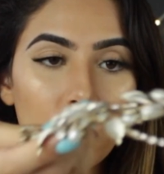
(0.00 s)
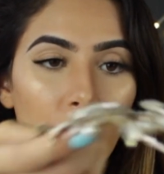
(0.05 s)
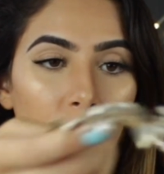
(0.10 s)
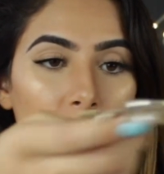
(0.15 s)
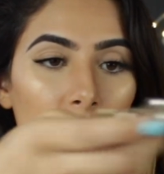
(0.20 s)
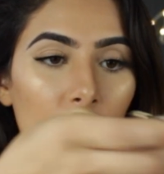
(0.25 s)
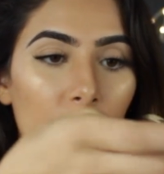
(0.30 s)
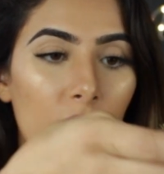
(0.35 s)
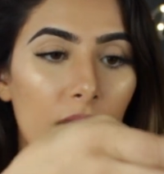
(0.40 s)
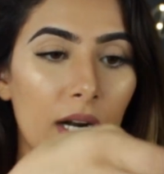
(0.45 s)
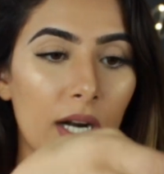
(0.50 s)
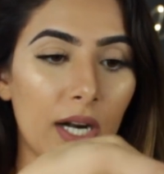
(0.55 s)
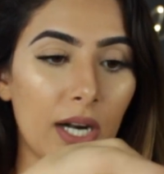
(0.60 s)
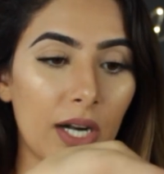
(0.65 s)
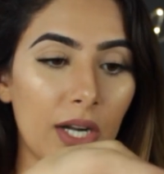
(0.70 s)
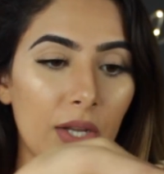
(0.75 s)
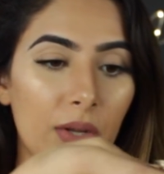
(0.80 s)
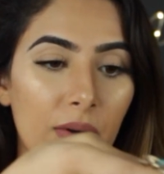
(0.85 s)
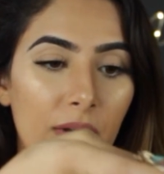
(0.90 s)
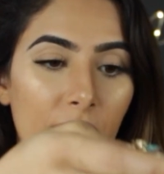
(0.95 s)

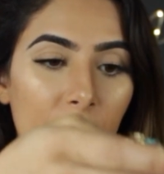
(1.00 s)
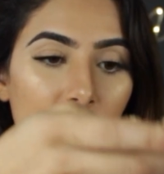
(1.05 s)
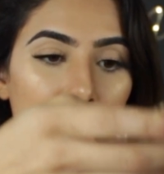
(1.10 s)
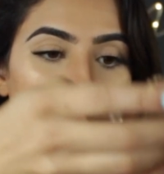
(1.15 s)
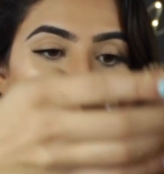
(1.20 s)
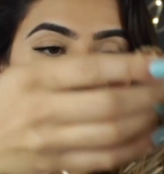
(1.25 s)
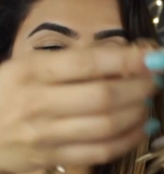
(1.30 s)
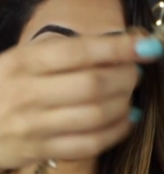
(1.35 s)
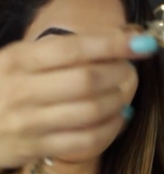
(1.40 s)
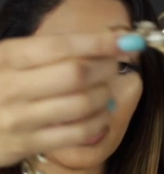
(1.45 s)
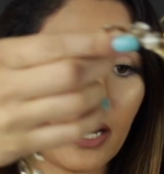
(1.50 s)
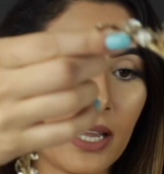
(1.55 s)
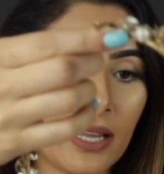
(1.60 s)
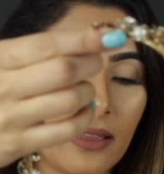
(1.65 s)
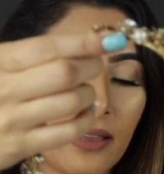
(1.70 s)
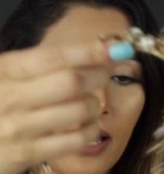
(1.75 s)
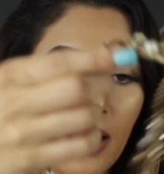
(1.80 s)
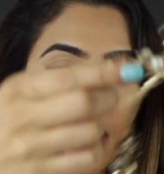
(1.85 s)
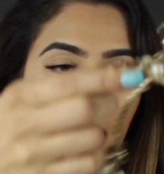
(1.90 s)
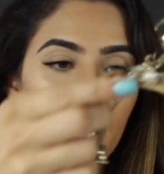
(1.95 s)
or you can wear
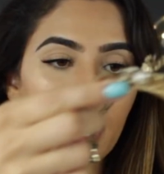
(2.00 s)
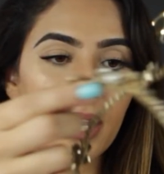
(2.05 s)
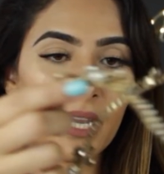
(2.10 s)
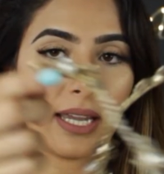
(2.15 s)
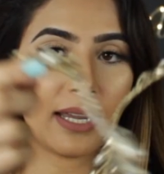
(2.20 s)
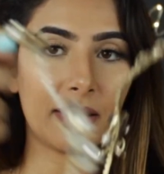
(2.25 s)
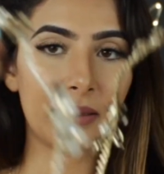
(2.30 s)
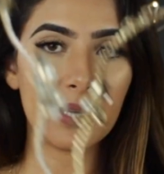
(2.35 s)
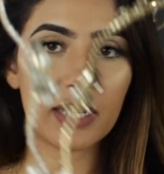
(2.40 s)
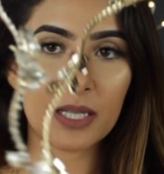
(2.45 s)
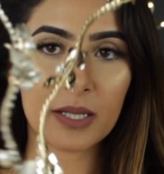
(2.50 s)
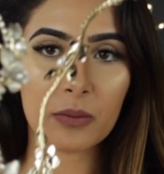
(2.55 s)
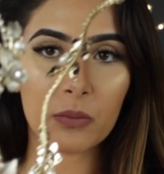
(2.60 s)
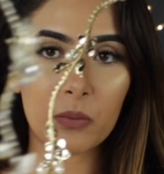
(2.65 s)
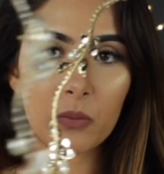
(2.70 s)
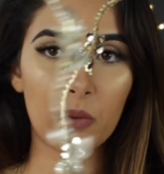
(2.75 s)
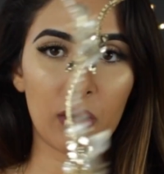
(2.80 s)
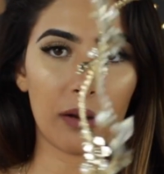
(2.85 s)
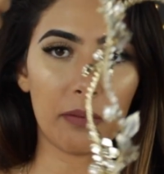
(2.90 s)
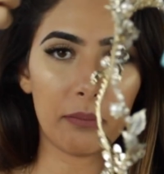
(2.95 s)
it like this.
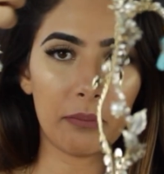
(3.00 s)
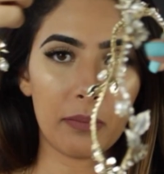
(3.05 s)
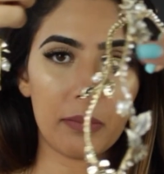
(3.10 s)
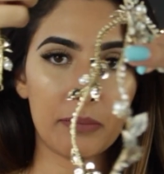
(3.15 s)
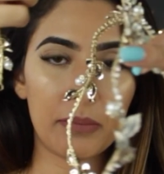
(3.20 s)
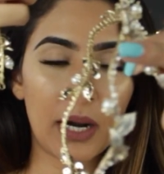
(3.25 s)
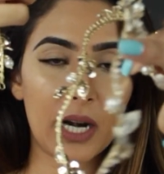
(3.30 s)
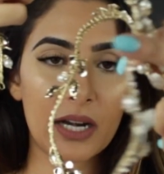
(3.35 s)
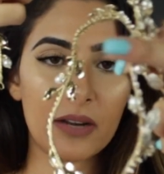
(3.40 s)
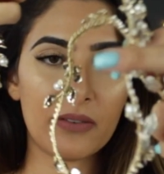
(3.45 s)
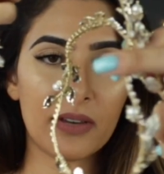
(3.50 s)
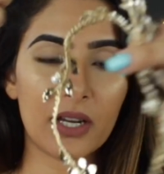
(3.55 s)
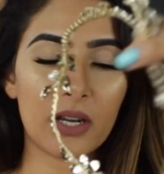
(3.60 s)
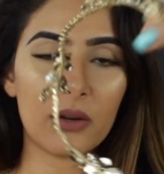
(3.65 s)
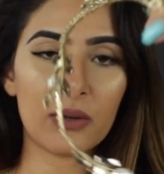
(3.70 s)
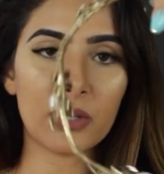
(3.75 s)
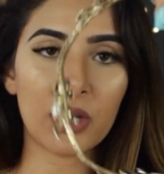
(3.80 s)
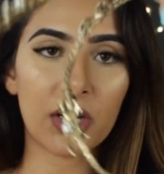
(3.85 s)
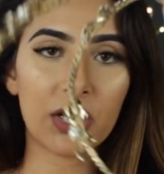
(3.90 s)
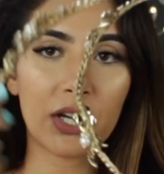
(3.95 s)
Part of it
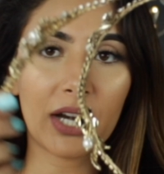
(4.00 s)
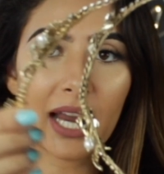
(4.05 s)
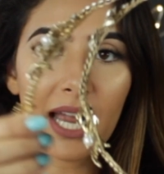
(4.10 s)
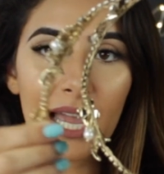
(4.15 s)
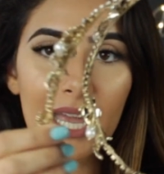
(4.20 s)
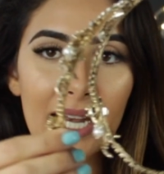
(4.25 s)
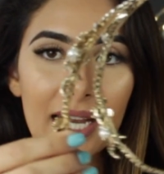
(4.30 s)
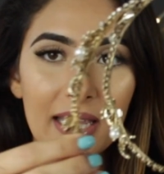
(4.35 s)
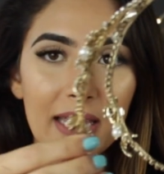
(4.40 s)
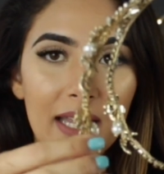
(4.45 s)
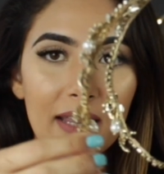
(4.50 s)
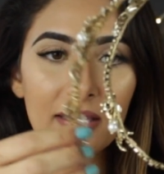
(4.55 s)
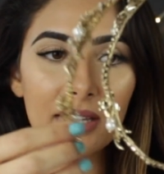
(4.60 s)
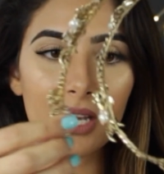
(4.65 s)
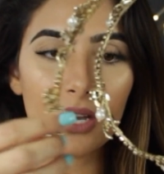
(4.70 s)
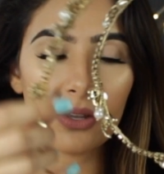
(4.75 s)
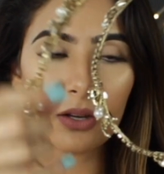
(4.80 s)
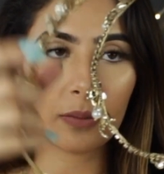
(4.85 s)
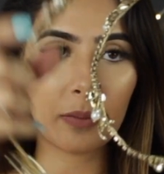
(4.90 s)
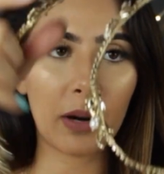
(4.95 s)
goes on your head and then
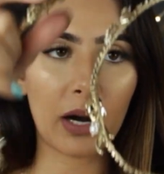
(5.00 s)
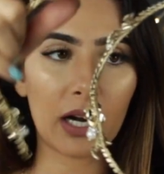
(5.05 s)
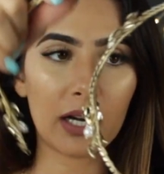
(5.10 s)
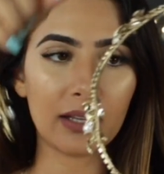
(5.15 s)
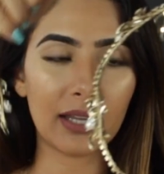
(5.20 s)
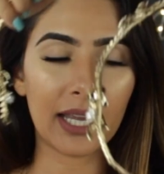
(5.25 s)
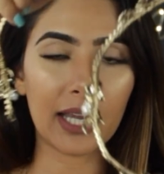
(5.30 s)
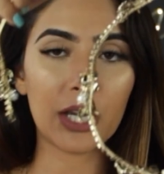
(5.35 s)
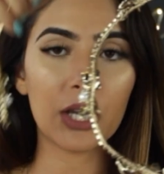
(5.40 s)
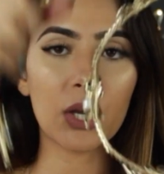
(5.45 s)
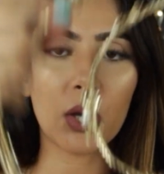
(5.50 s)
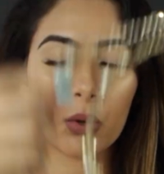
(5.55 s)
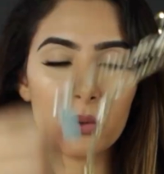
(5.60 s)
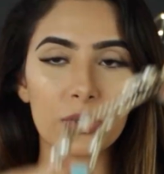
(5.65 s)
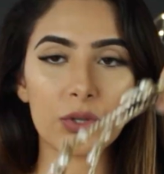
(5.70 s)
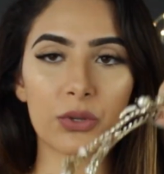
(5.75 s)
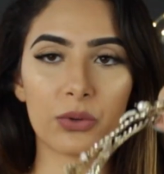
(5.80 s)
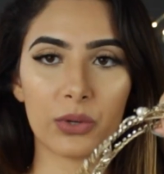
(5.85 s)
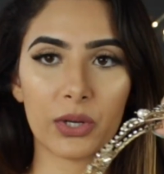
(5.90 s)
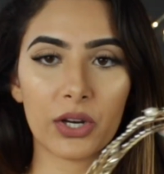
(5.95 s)
the other part like
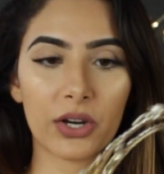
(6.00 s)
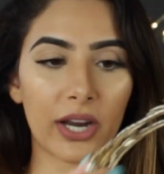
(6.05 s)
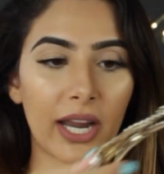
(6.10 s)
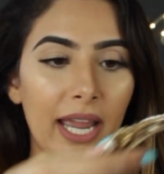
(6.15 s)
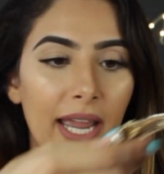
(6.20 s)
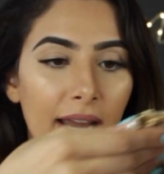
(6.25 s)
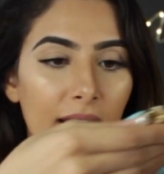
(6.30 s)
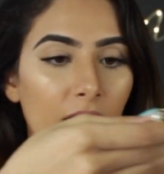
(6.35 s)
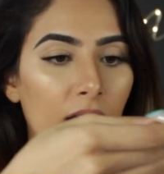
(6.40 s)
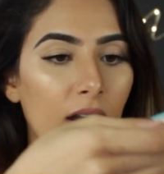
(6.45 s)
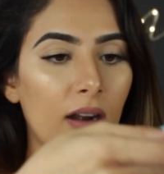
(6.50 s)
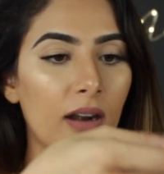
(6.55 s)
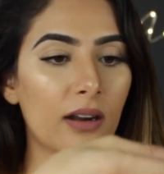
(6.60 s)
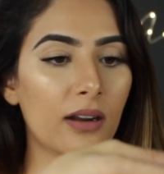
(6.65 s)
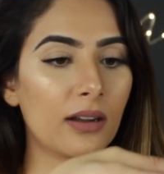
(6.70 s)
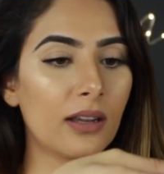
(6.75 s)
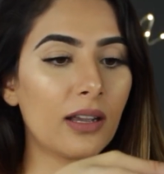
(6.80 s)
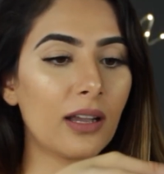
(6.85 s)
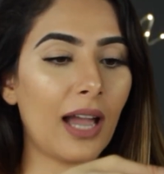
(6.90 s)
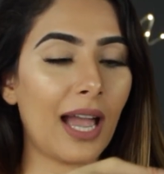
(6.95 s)
goes through your hair.
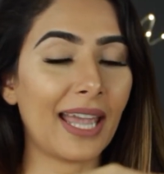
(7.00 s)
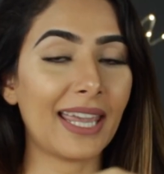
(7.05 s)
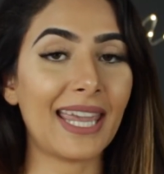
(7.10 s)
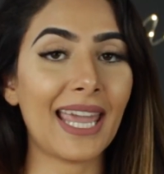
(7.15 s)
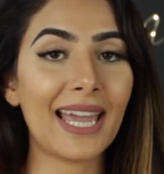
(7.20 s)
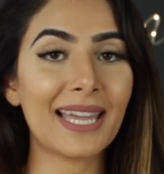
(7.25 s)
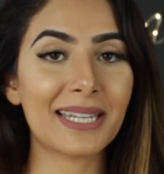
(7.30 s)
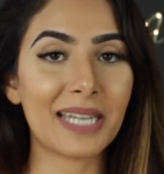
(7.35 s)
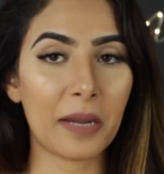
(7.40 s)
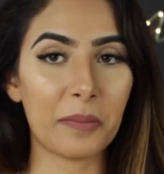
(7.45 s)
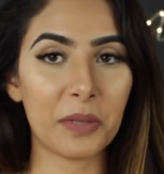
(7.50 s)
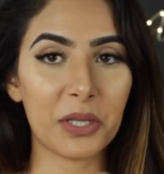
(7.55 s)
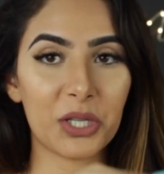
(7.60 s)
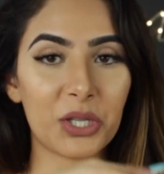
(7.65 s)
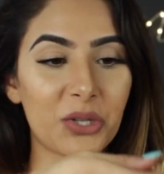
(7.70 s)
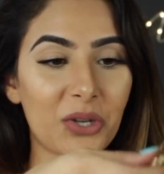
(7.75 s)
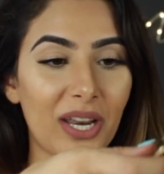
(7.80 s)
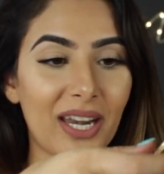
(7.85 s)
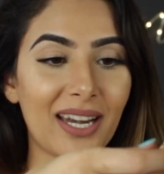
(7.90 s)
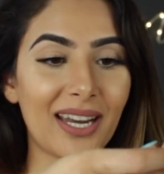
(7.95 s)
I can't
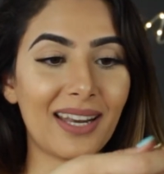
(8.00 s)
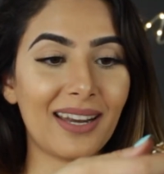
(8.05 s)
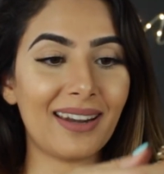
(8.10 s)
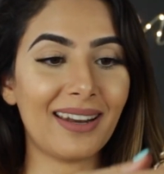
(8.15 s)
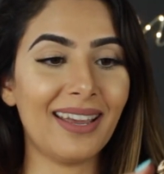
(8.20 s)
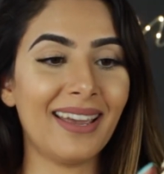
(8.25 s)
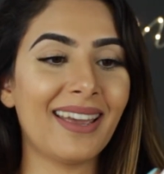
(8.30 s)
demonstrate it.